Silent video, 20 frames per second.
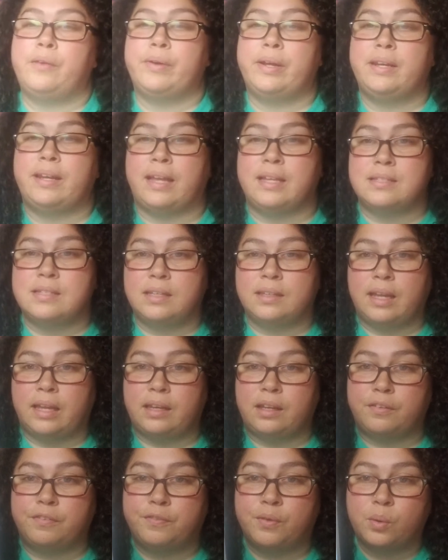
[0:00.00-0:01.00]
read
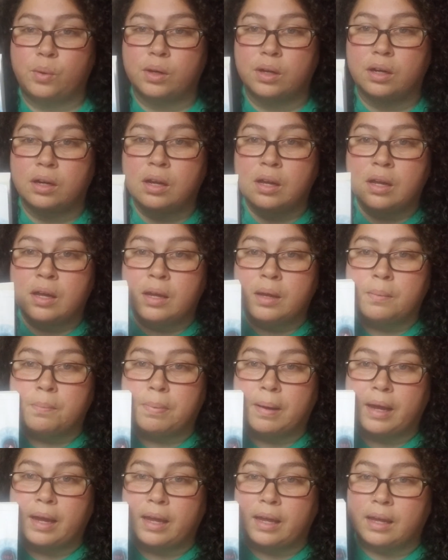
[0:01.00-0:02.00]
1984
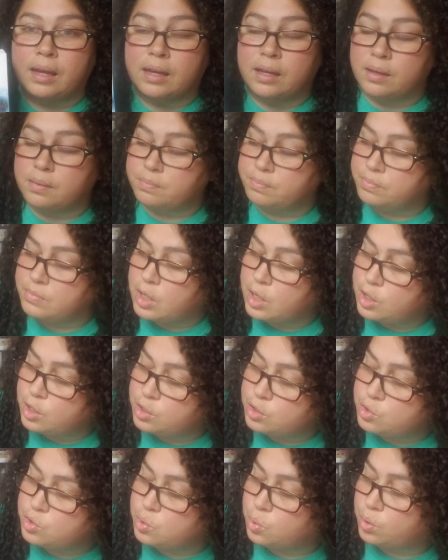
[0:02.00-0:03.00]
by
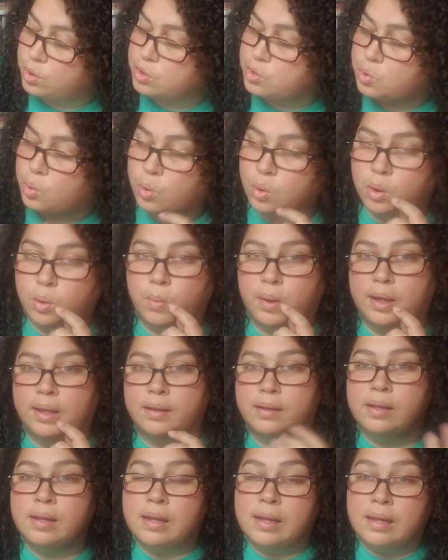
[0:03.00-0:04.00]
George
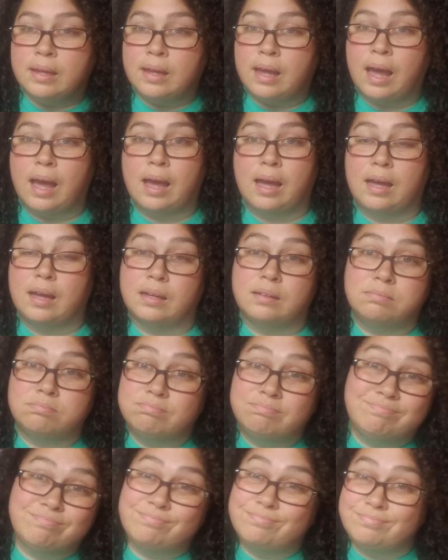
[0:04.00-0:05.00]
Orwell.
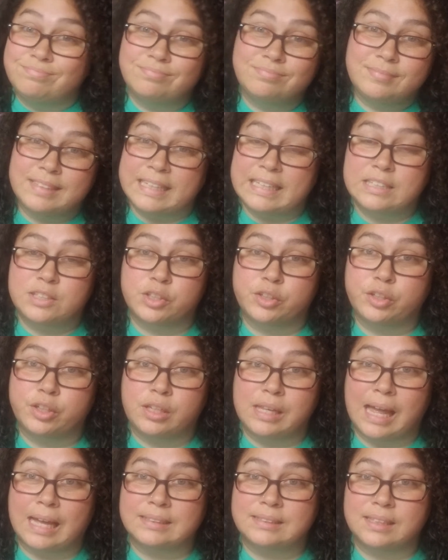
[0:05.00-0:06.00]
It's a good
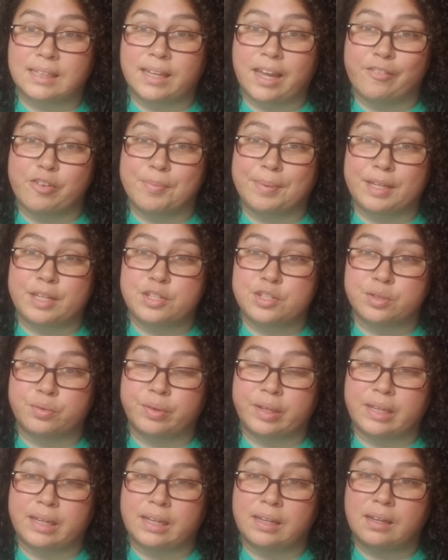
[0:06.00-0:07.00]
classic. Everybody should
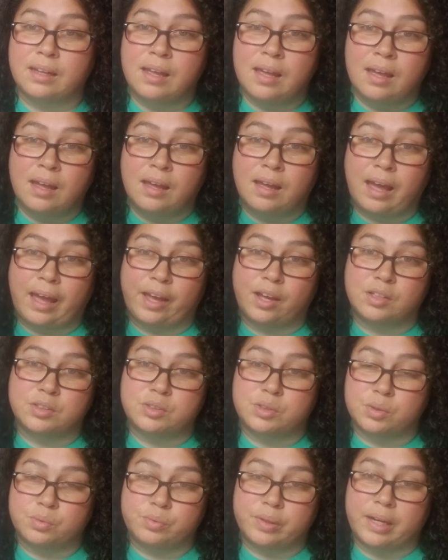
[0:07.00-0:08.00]
read it. I
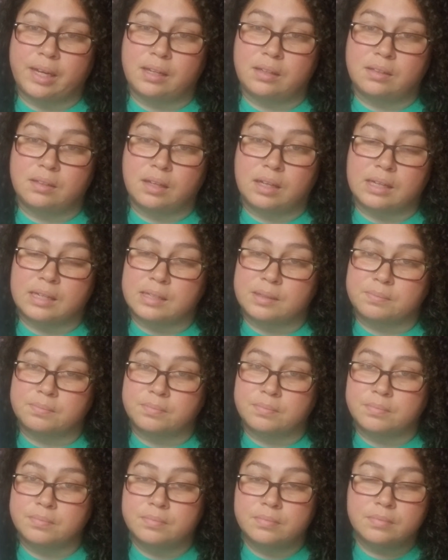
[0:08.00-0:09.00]
also read
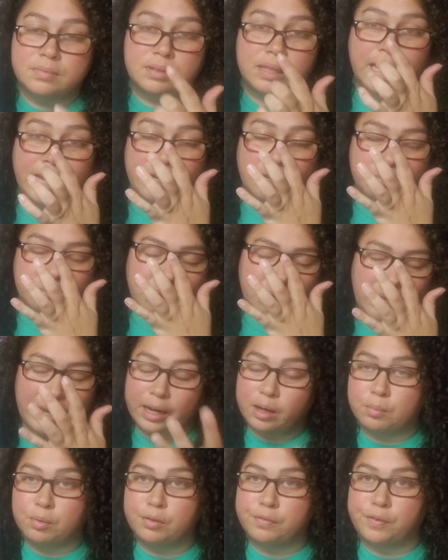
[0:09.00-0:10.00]
The
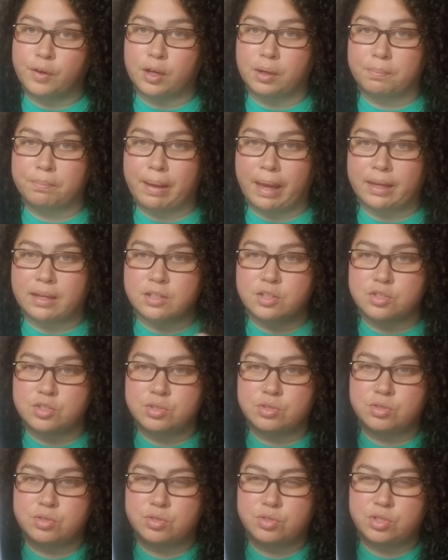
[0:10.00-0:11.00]
Animal Farm back
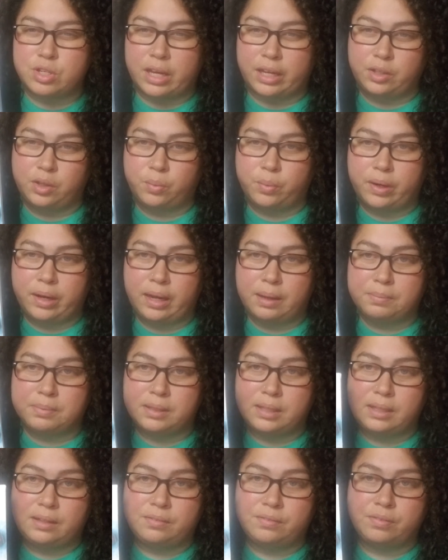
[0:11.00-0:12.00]
in January, I
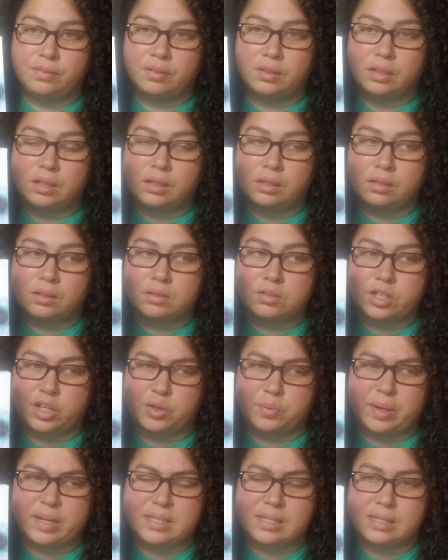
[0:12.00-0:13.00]
believe.
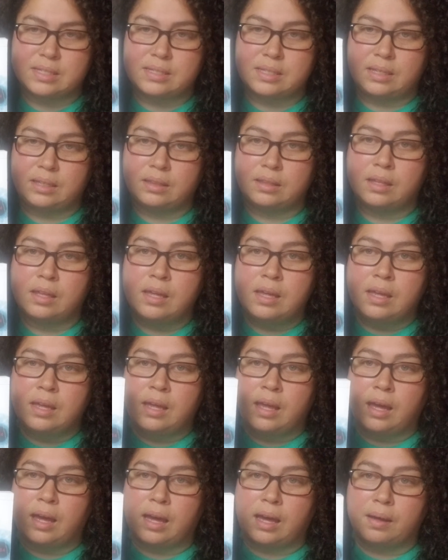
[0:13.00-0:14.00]
January 16th.
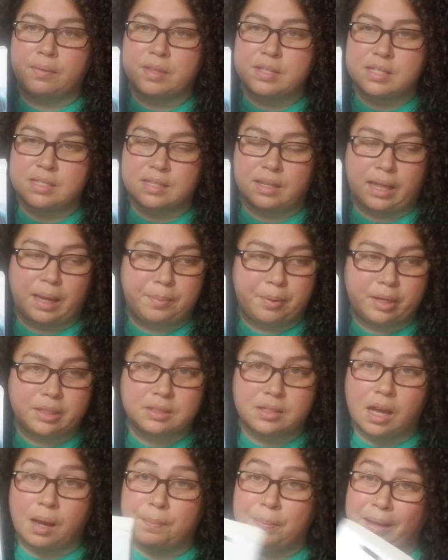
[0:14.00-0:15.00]
This is a
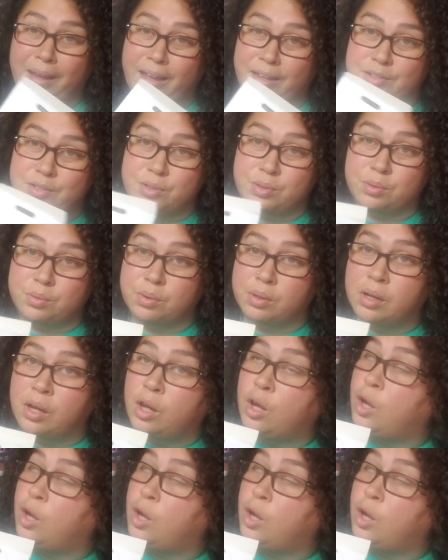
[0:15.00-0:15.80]
library's copy. I do